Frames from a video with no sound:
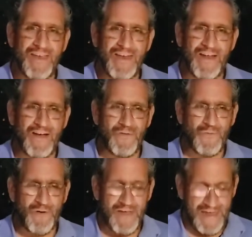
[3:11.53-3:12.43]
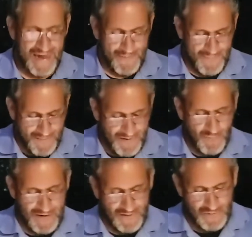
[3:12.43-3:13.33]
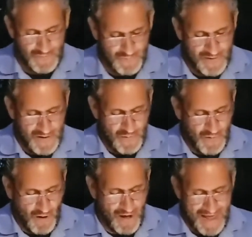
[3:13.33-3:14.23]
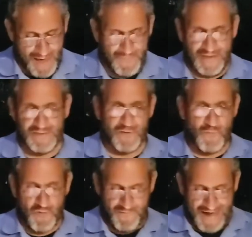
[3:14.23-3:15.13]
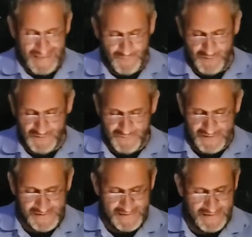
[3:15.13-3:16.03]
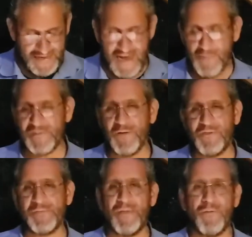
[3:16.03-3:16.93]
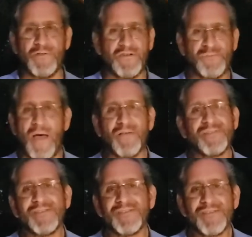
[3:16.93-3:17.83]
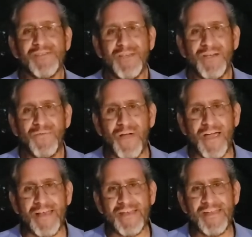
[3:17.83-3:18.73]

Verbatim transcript: You know, eh, maybe we do, our hobbies are more valuable to us than times that we spend with our spouses, right?